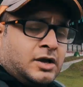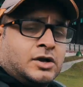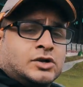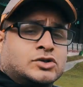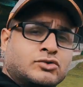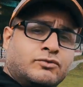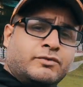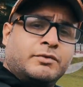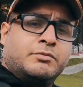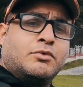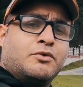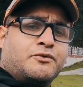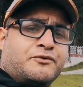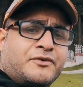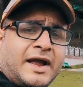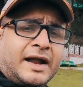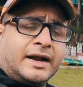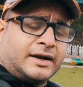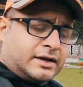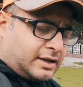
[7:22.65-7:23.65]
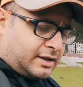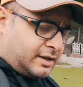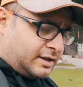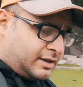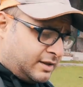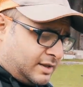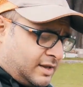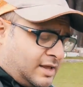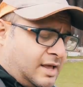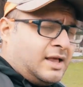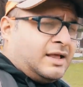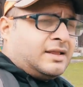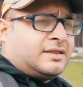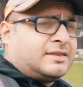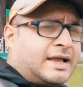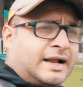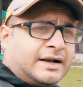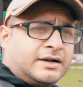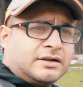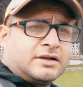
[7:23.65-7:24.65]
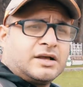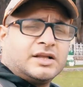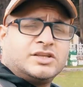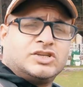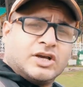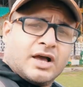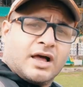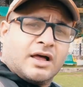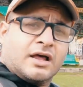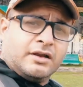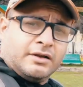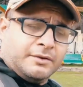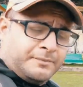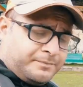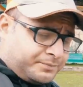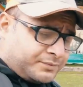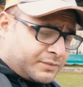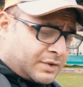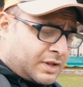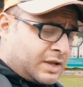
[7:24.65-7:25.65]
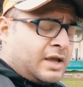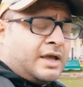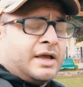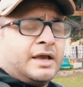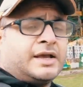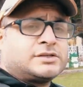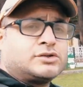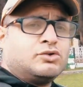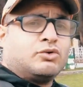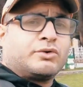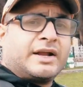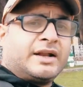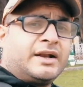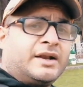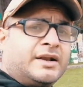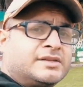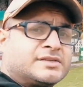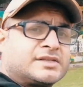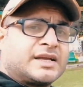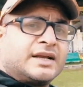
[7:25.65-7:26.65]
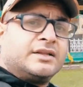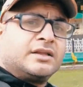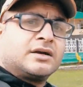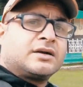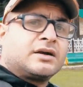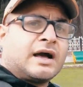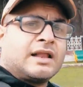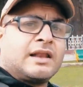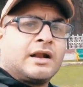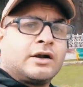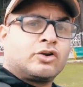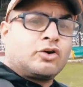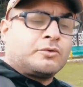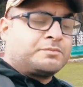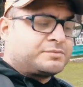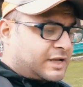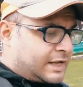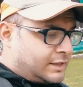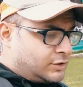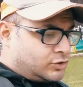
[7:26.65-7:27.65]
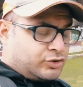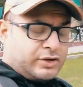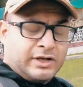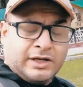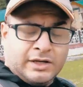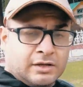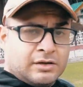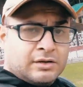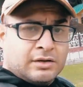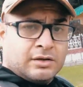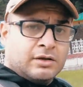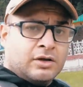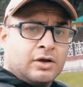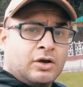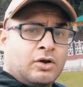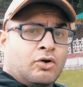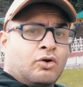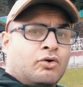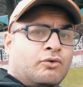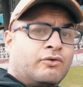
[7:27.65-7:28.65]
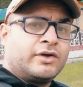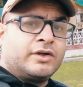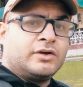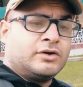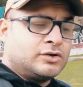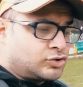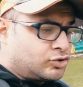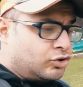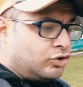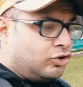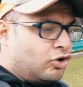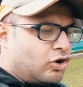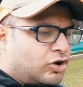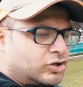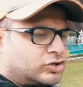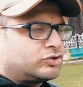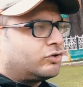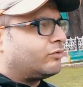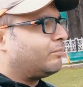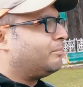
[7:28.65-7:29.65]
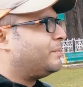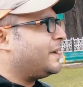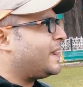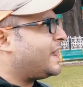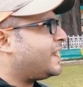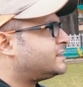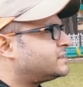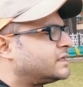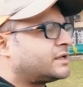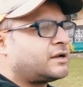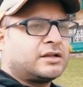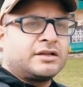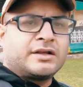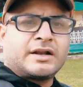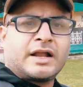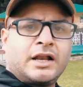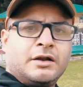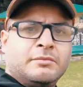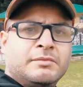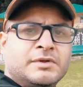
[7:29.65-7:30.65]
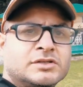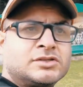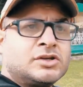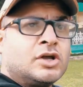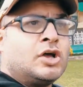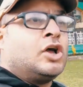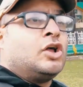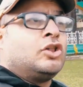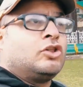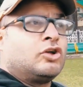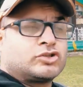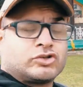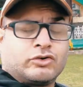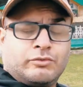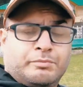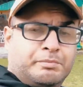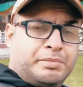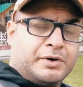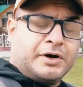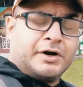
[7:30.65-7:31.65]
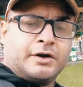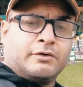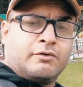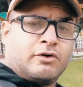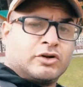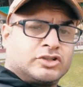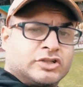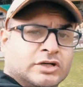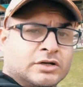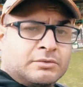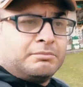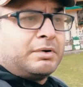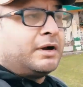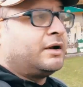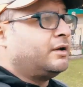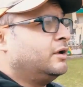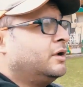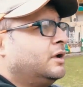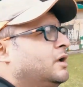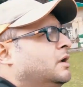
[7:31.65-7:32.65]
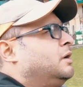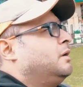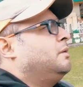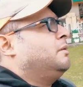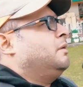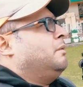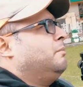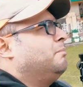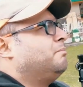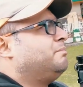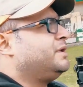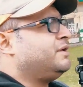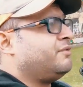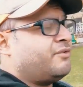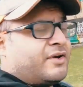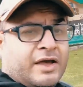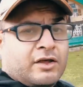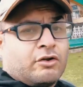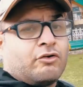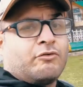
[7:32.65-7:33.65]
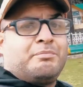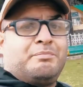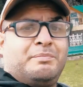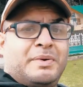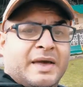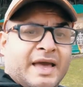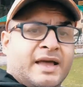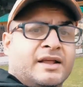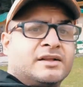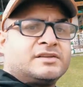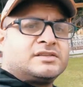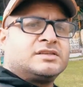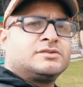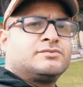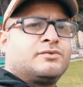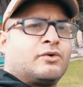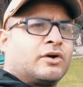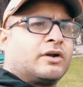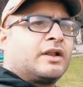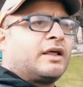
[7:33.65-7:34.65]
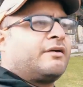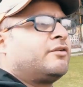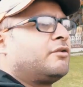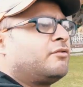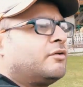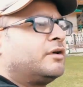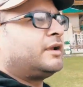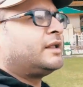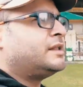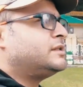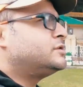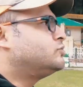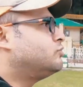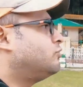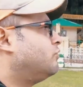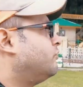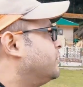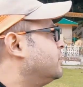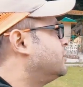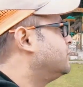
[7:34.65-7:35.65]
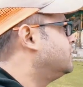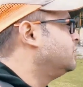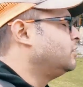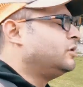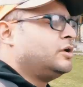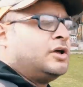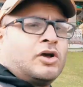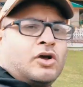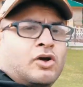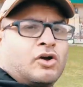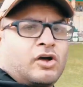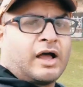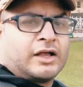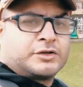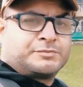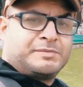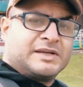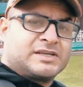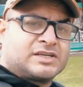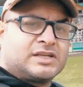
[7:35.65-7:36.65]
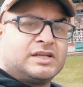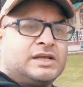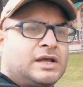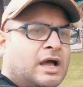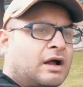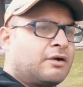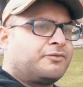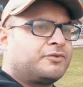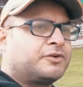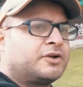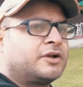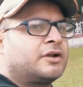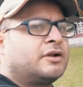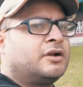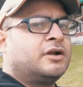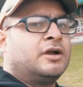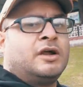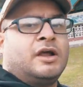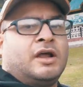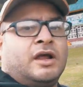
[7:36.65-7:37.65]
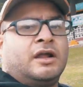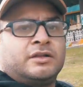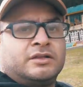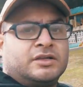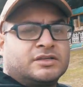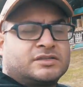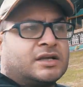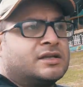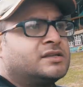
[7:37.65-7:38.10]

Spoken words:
So one more fact, that Khajjiar is located inside the Kala Top Sanctuary over here. So lots of bears and other animals, lots of bird watching, but beware of bears is what everyone tells you over here, especially after the sun